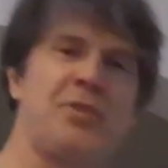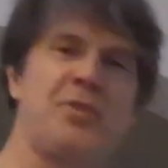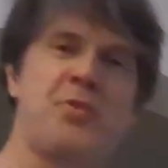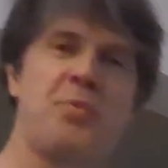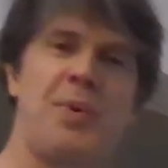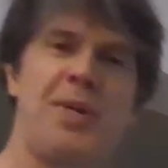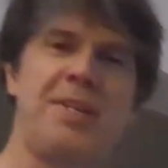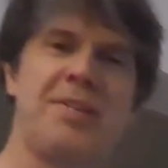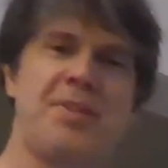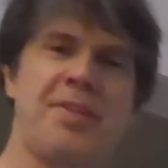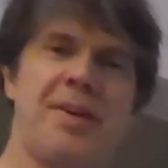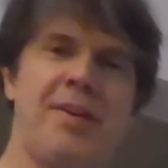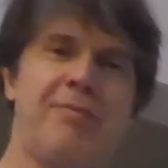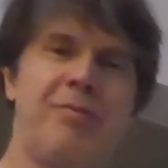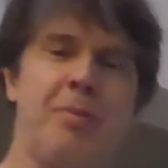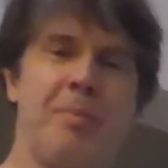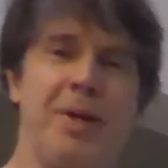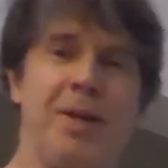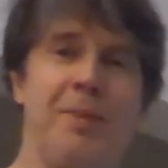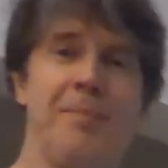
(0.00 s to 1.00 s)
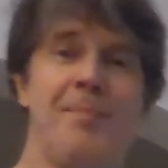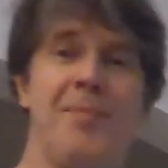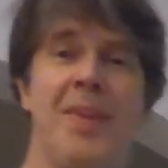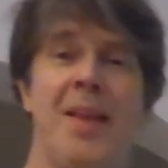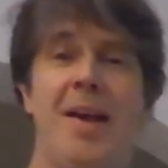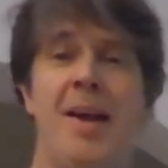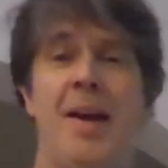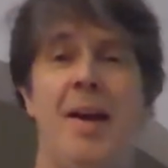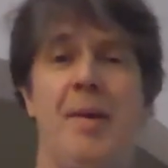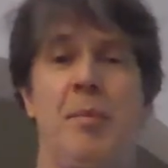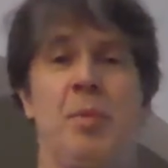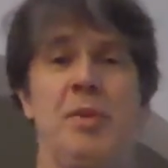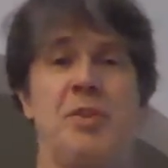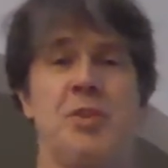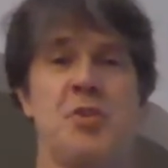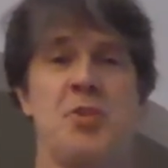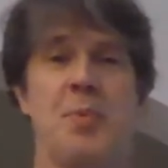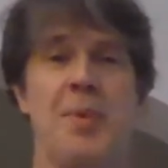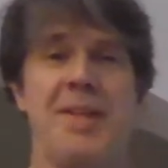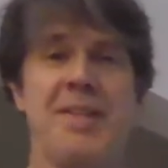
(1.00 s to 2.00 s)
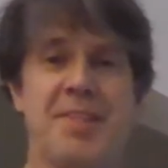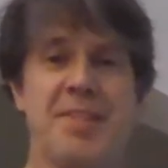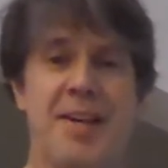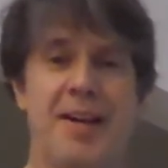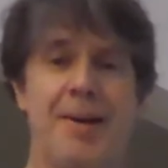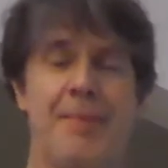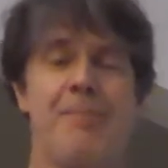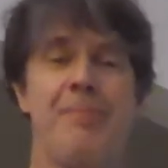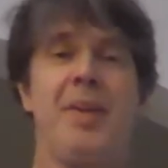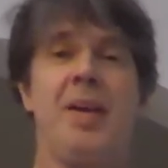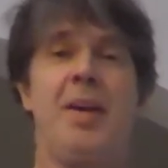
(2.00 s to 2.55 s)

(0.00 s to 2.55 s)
the swing set for a minute. With the swing set,